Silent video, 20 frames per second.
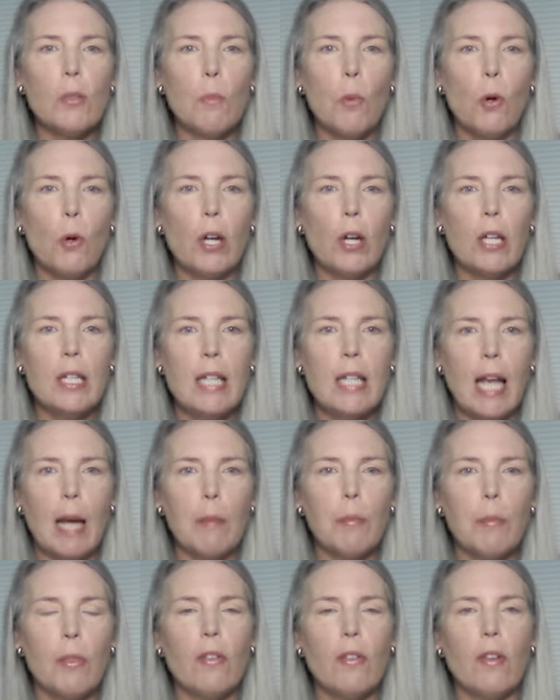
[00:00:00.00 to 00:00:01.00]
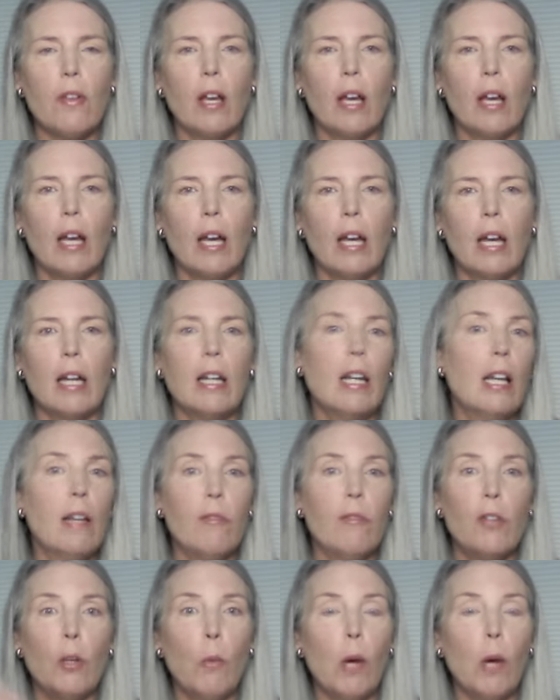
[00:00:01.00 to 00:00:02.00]
some more in-depth, and
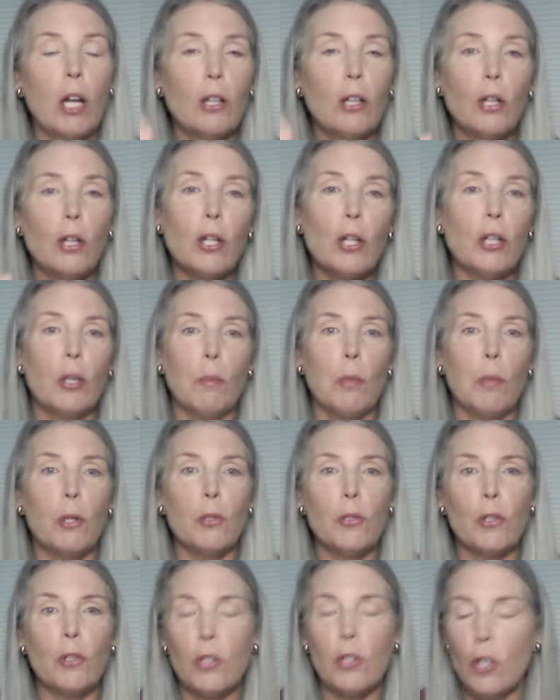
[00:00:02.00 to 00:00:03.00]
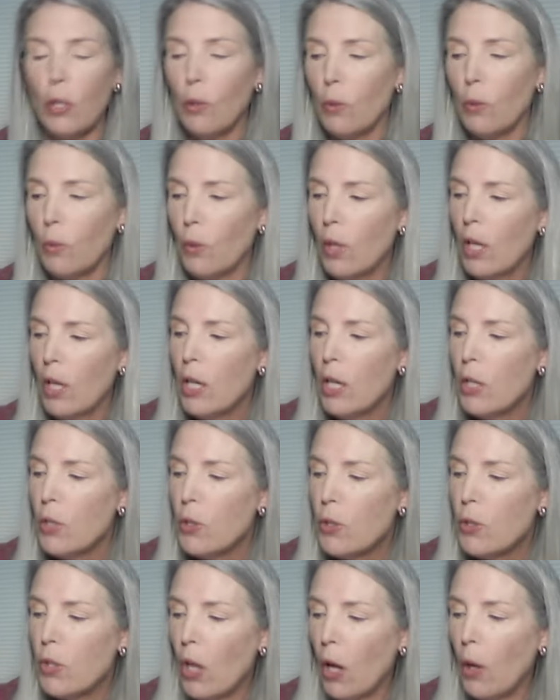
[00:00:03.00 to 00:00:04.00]
if you want to look at the motion too.
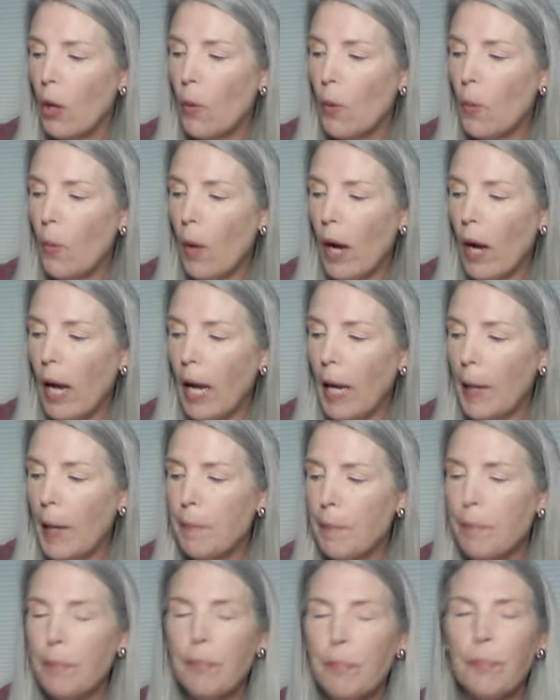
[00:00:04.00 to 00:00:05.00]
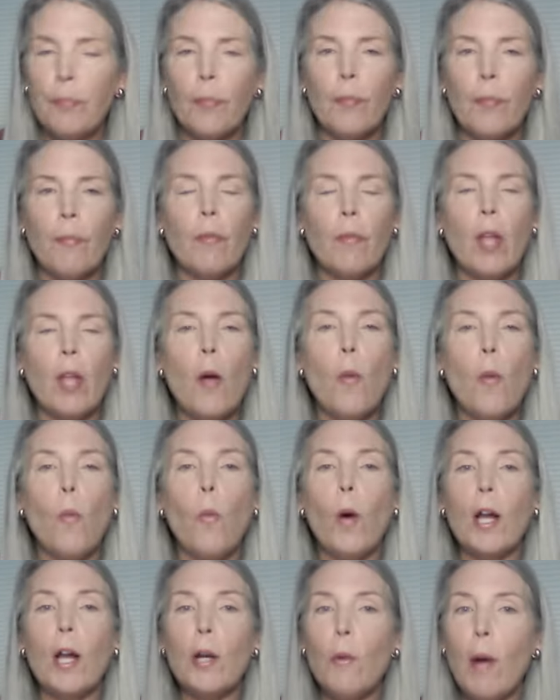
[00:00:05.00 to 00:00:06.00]
So
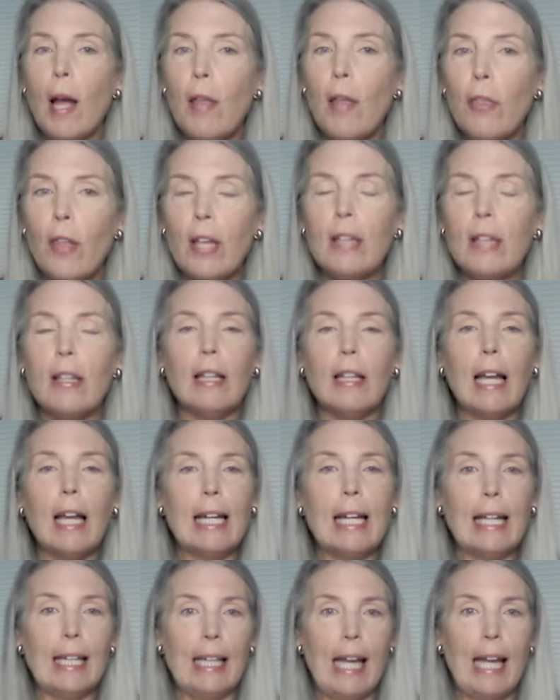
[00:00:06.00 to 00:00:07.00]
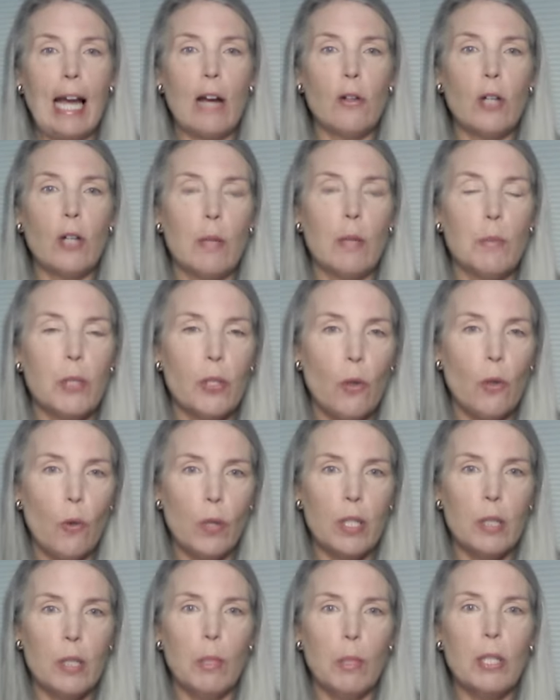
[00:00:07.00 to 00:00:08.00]
what do I think the likely outcome is
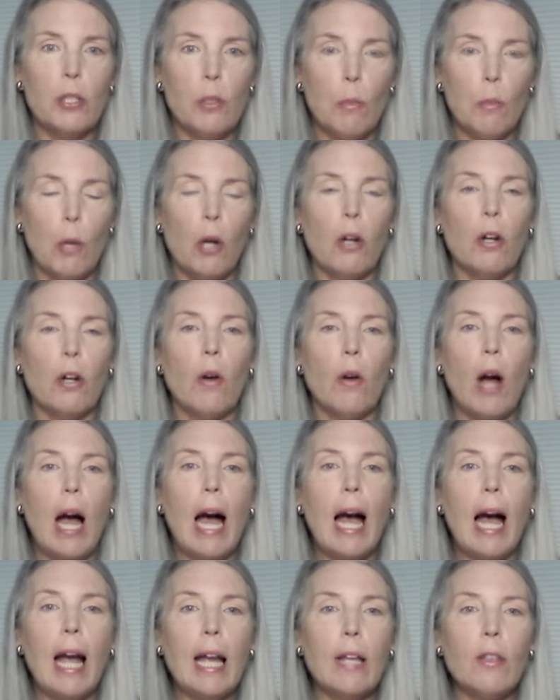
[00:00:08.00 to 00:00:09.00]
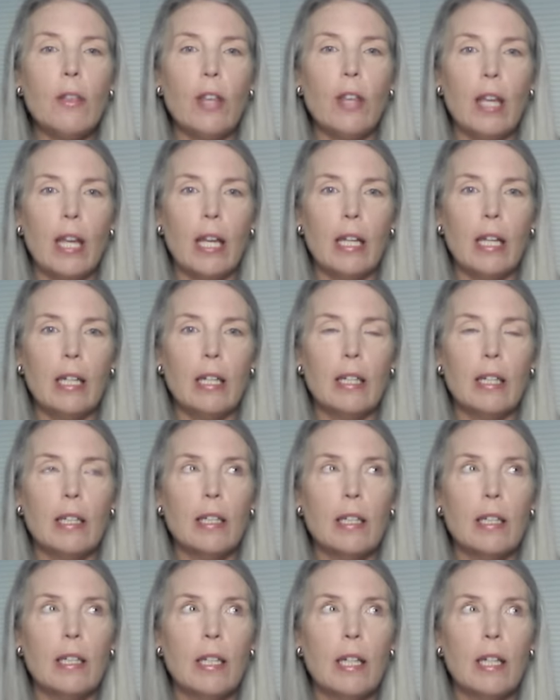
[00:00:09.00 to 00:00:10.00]
going to be tomorrow? I think,
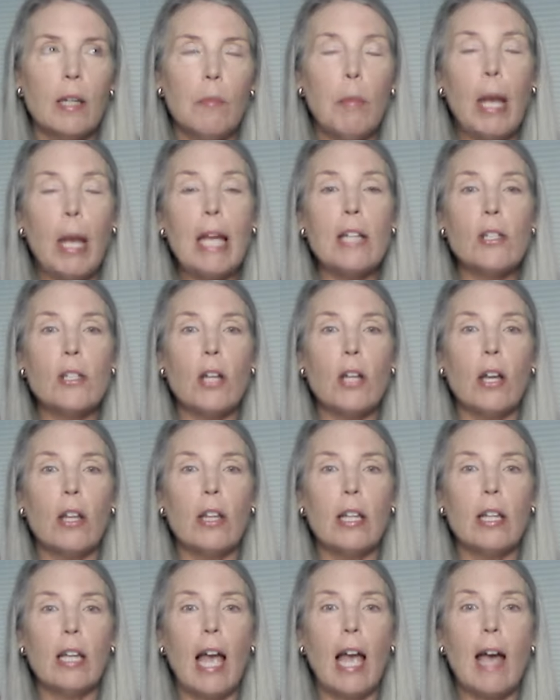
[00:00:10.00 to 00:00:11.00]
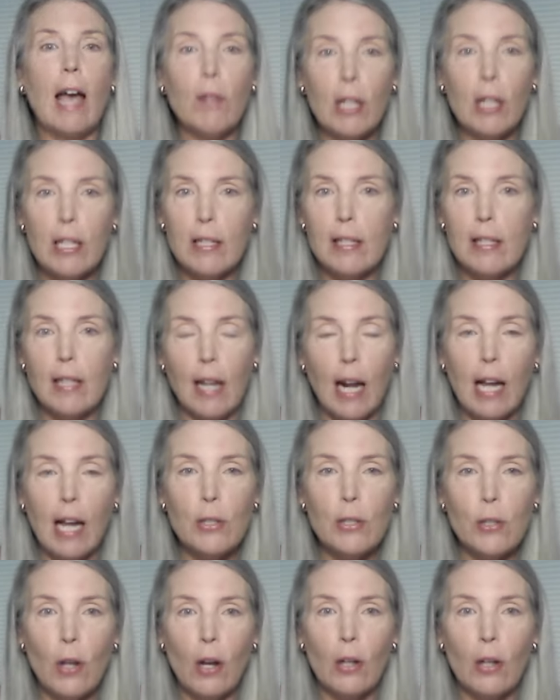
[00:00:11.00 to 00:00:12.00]
based on the evidence that
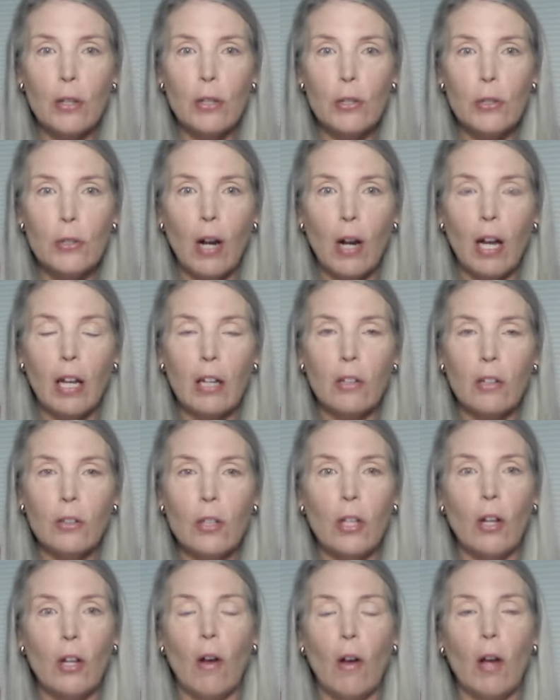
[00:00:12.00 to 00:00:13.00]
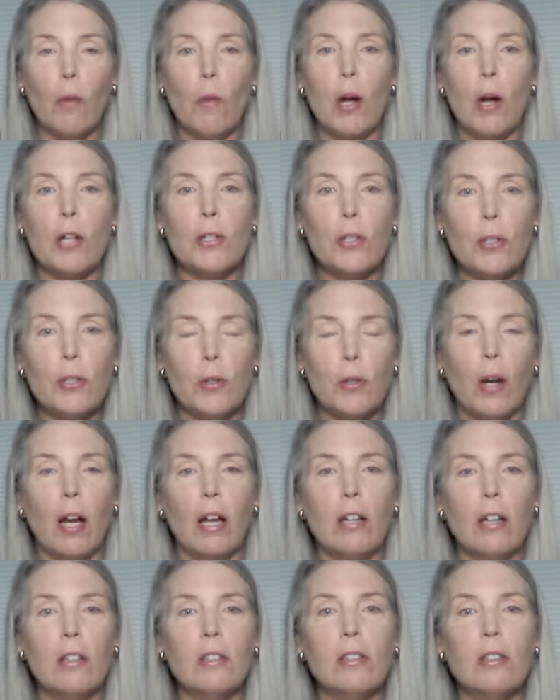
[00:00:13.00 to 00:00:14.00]
I saw at the trial, I watched the
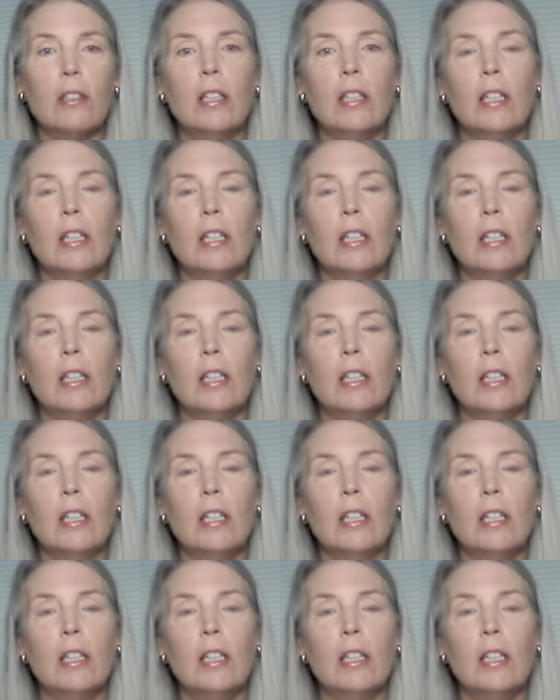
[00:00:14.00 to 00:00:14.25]
trial,